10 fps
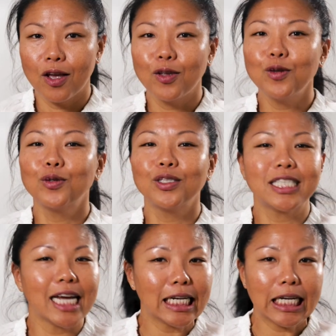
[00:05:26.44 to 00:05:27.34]
you could
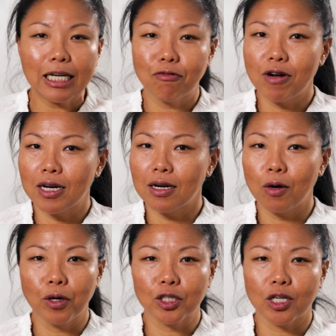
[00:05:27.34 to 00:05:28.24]
technically run a
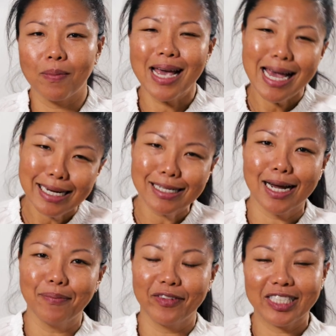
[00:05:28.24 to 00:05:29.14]
workshop any
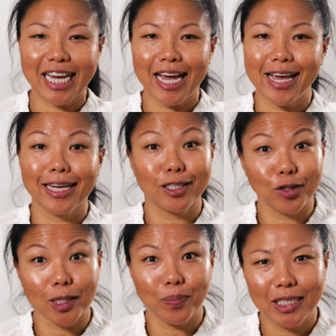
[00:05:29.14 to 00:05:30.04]
time of the day and
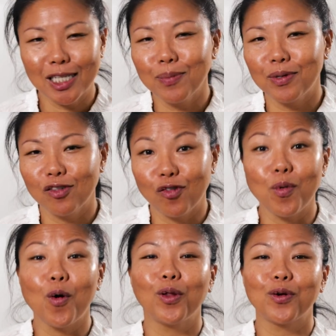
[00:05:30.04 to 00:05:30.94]
attract participants from
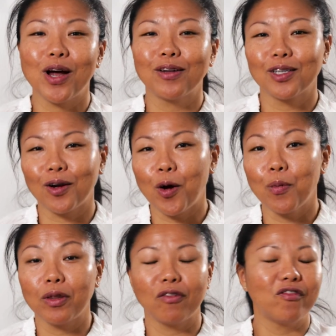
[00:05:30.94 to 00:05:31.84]
all around the globe
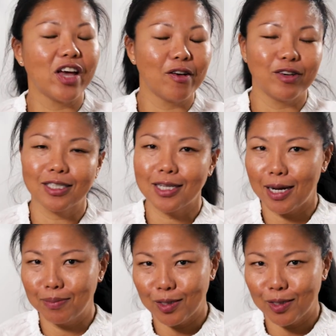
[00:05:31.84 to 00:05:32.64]
with various time